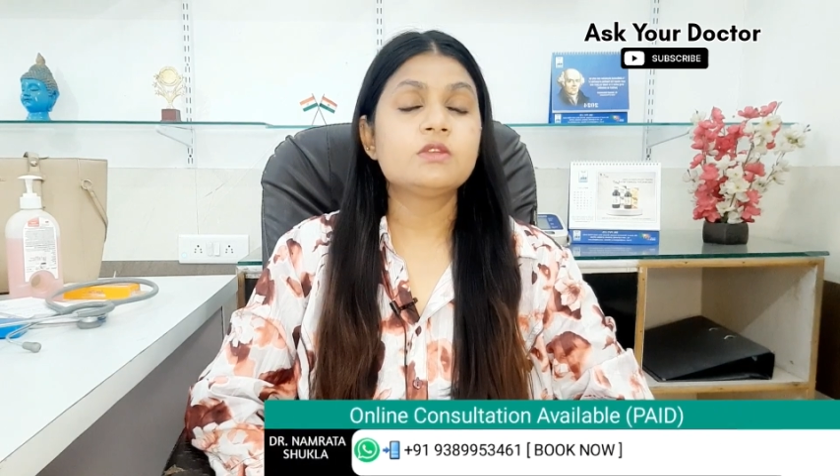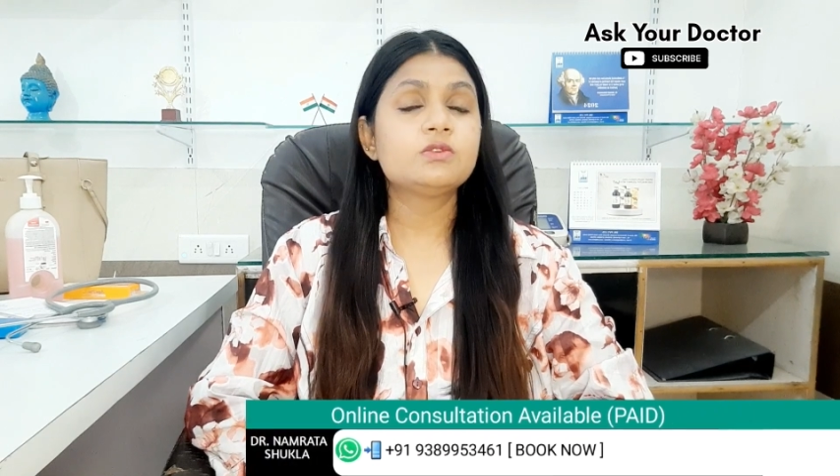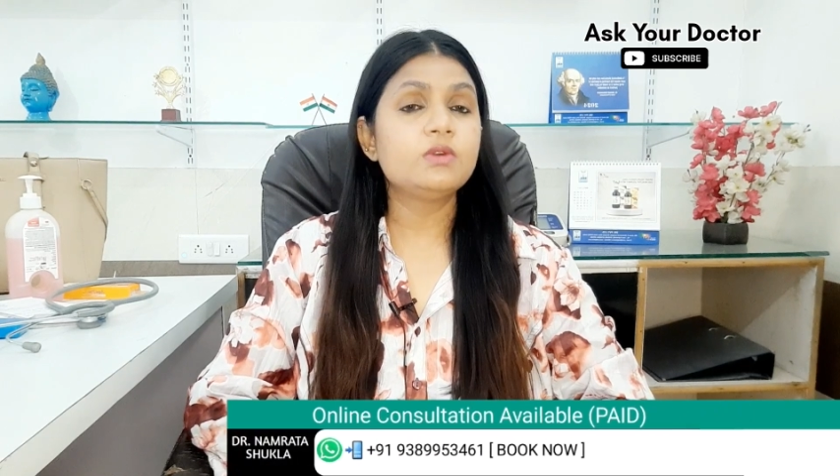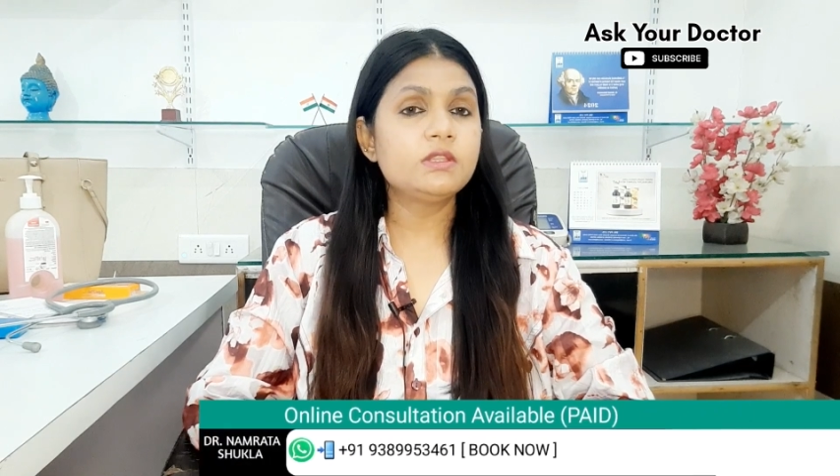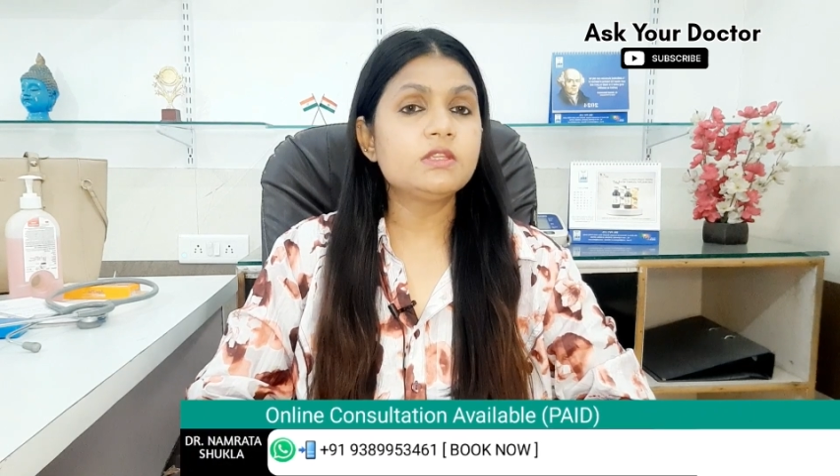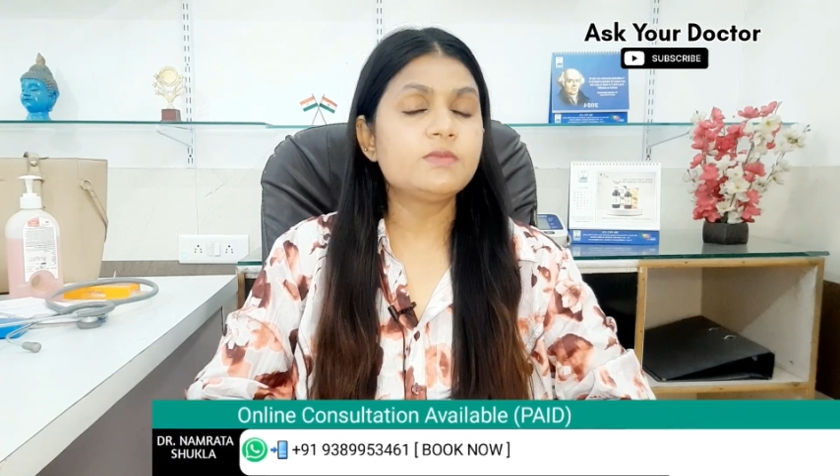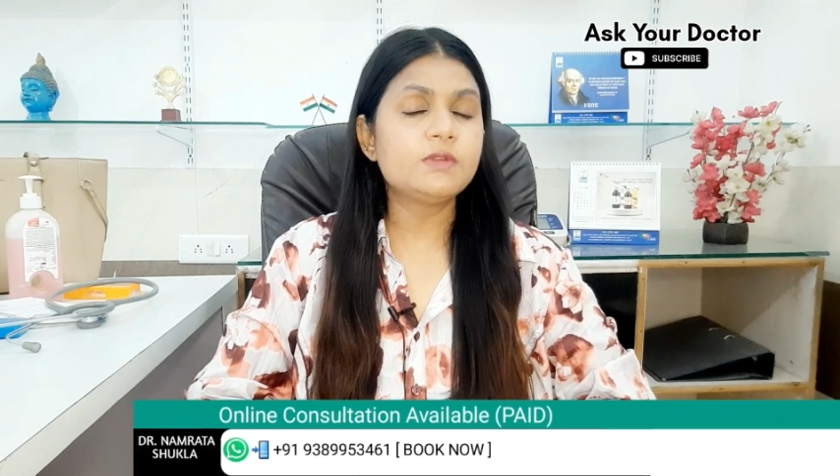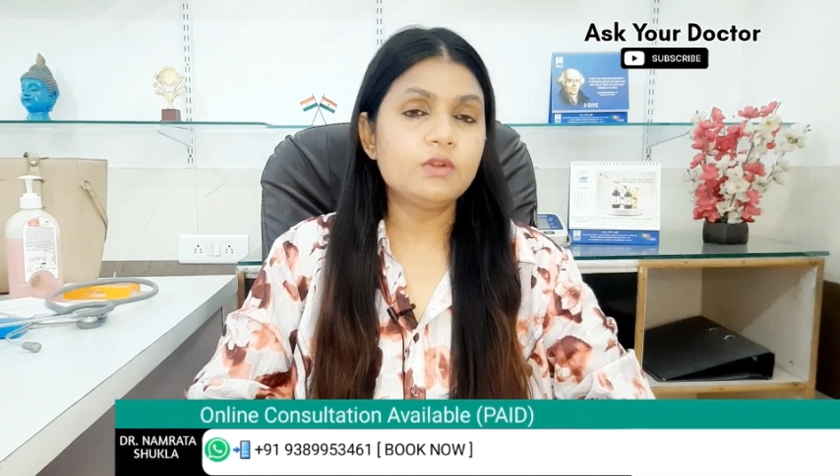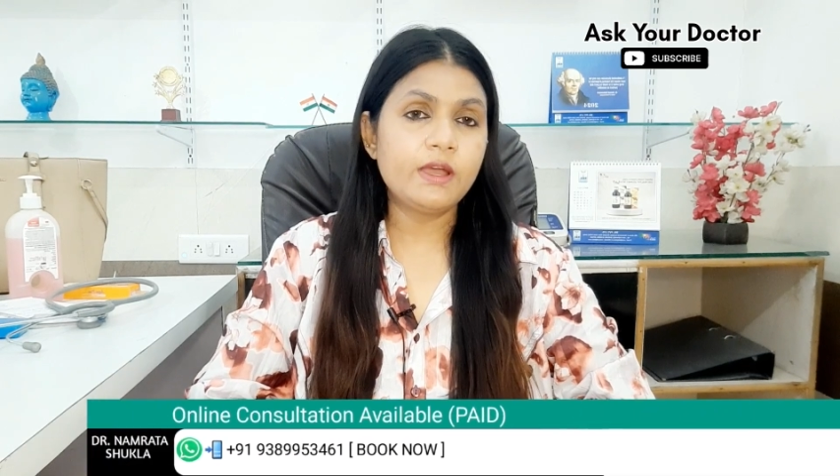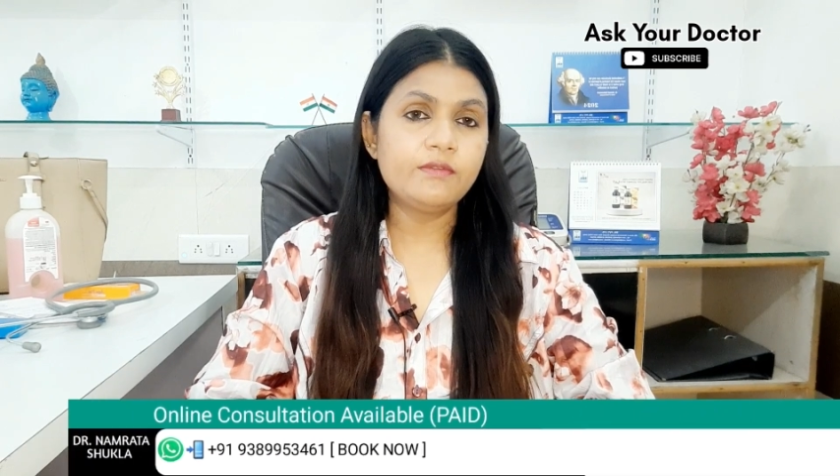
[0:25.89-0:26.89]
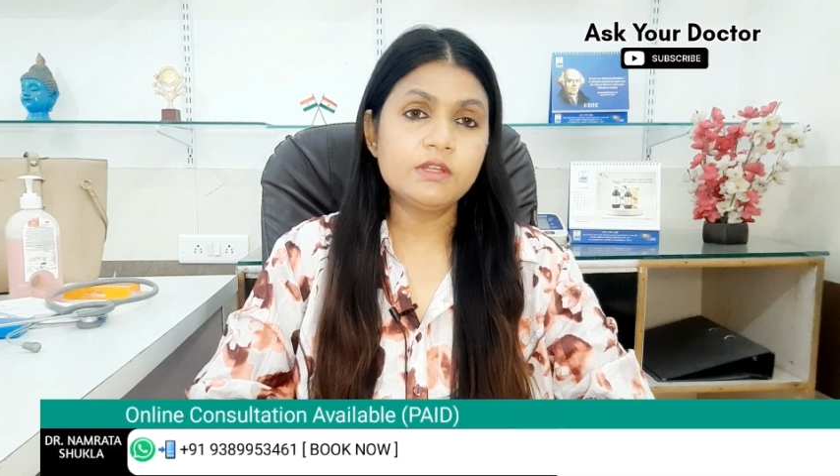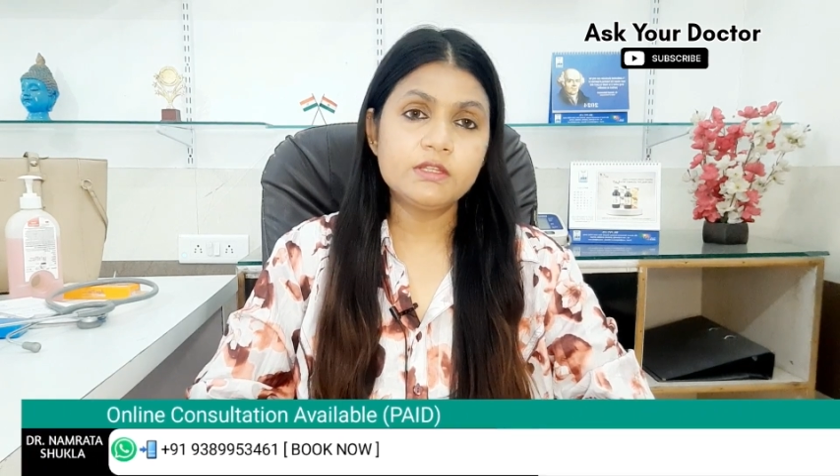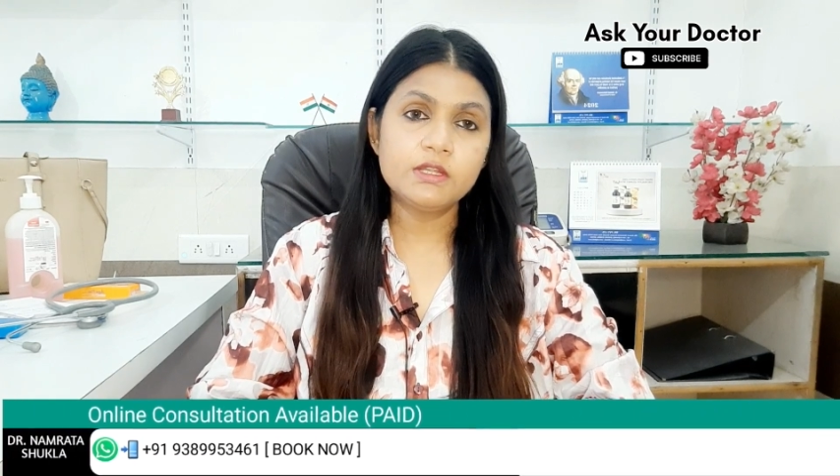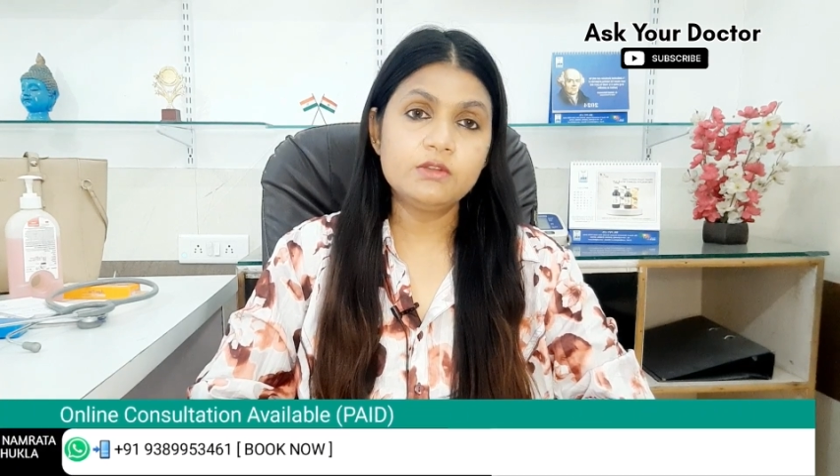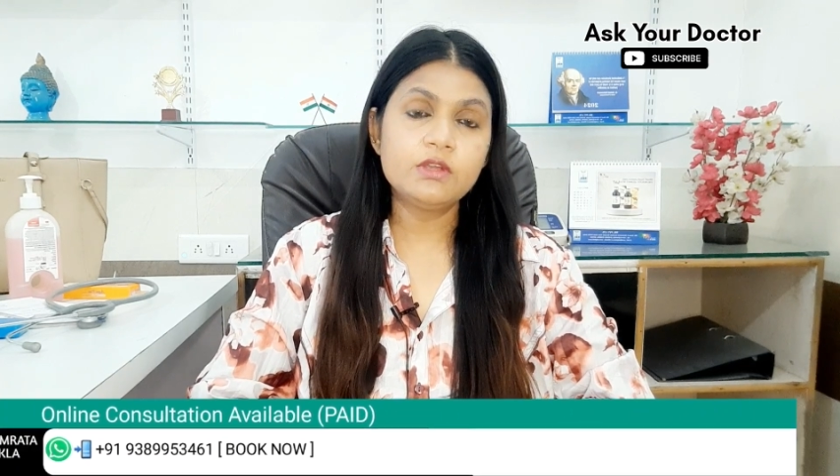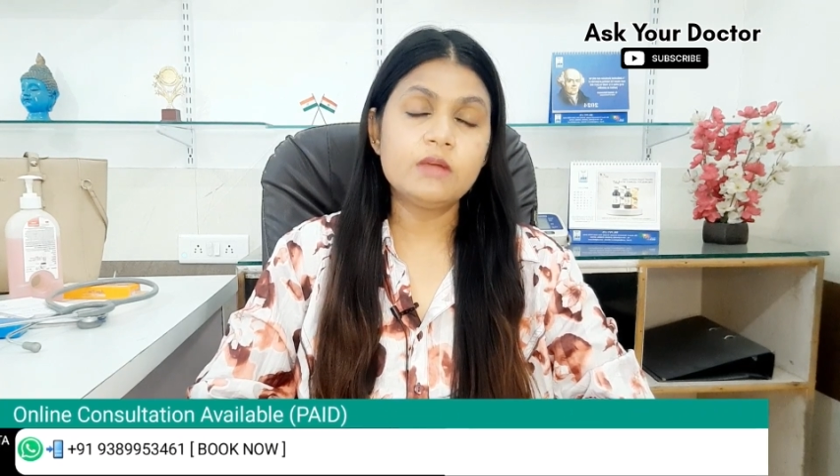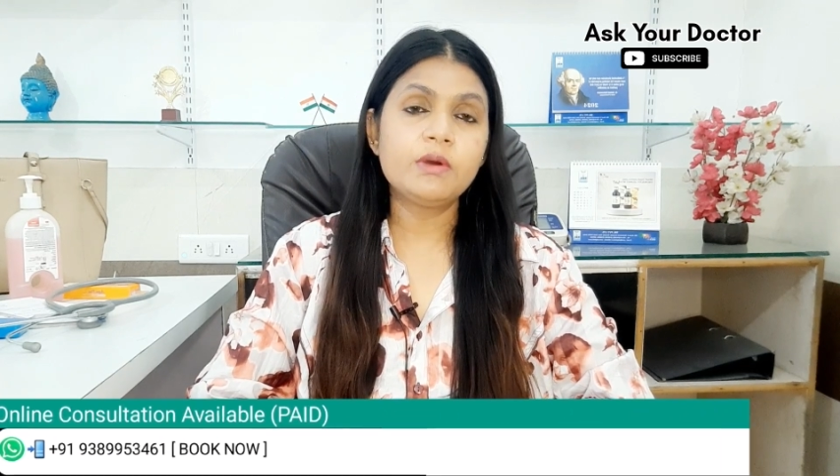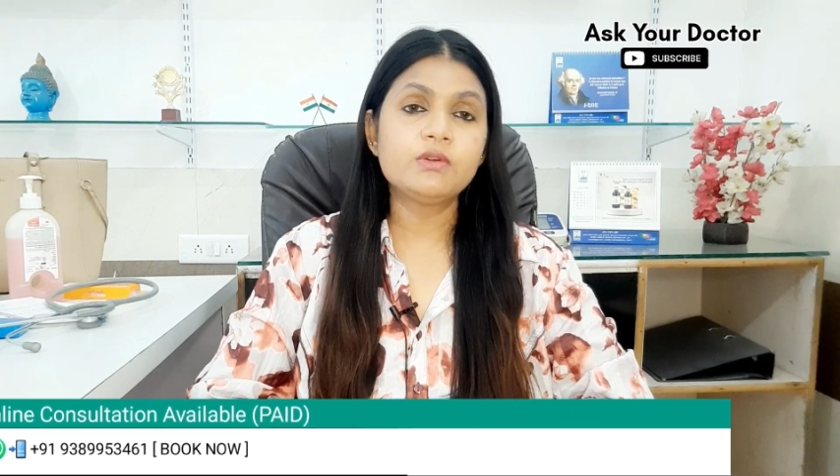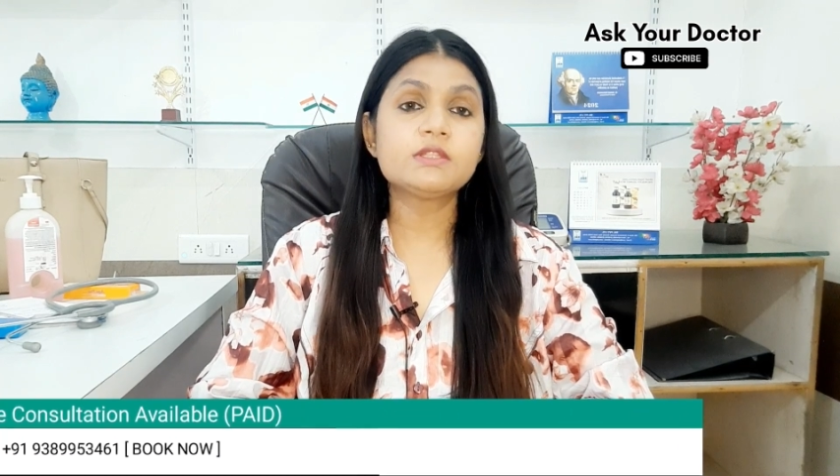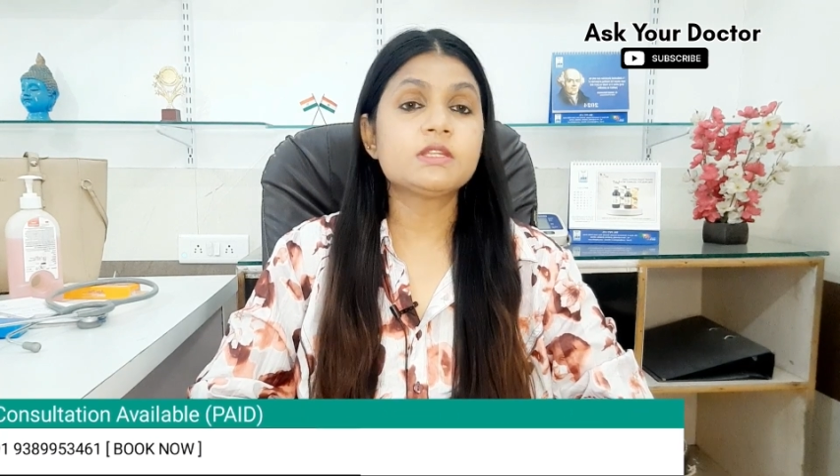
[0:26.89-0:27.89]
So in this video, I will tell you
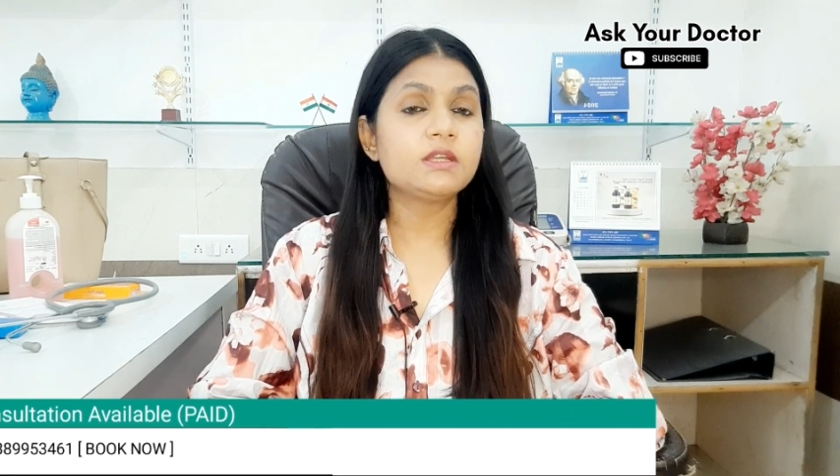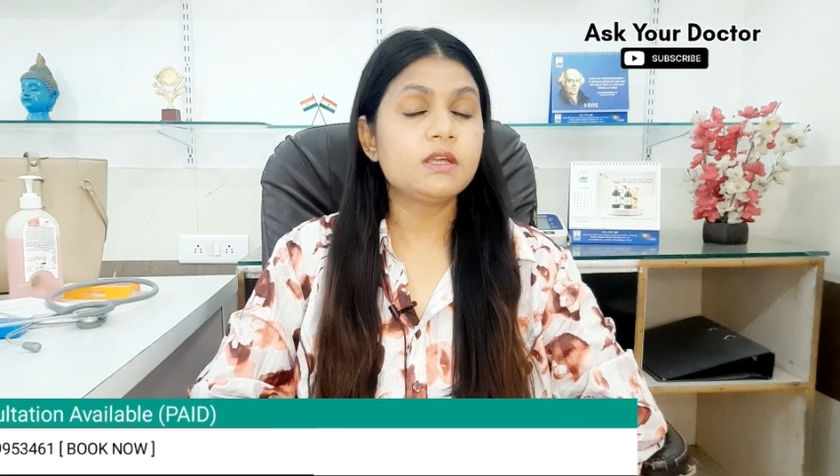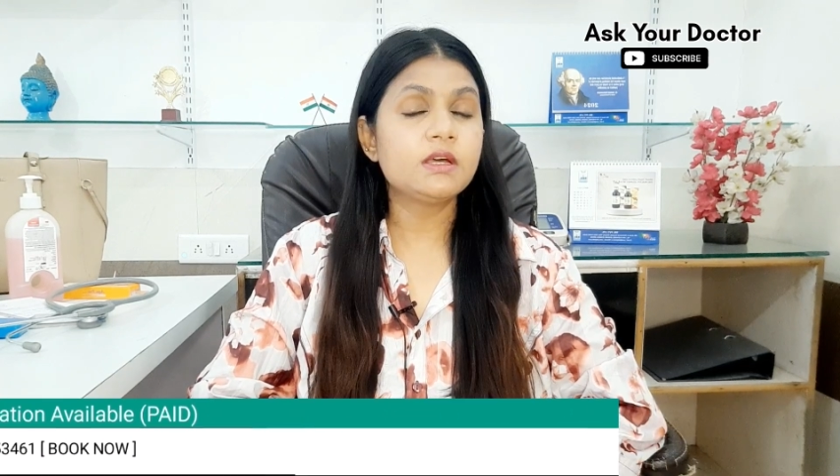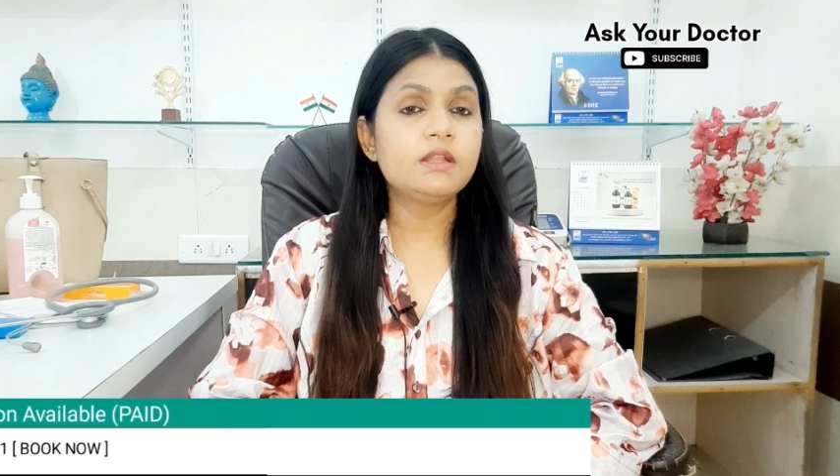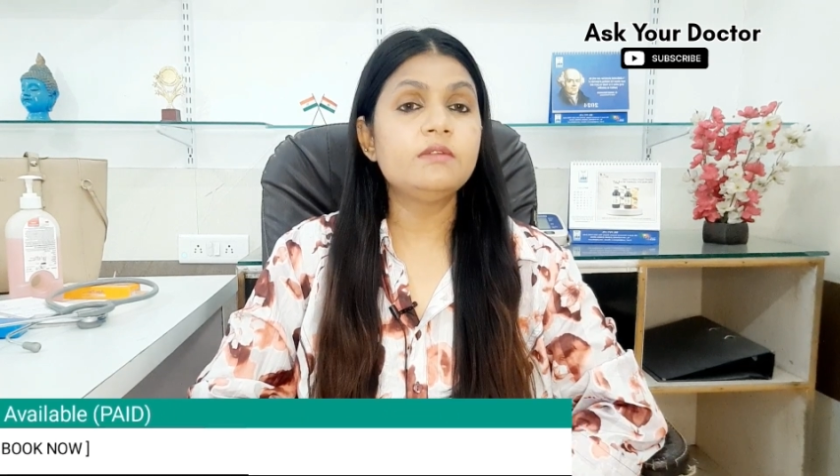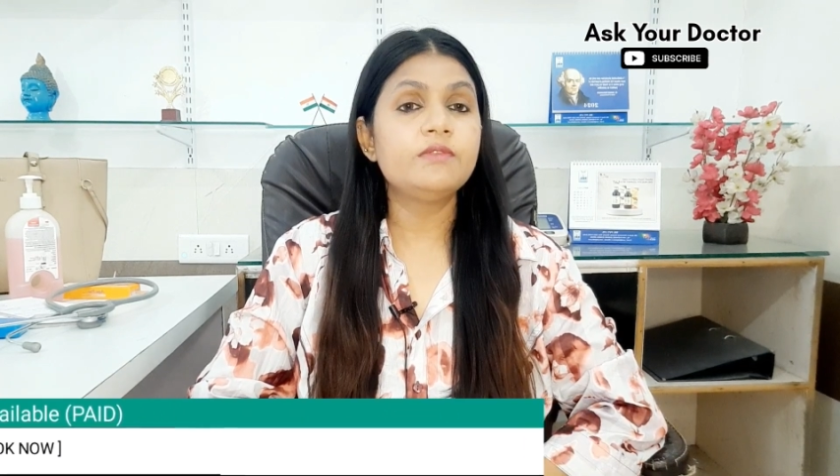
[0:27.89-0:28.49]
about a single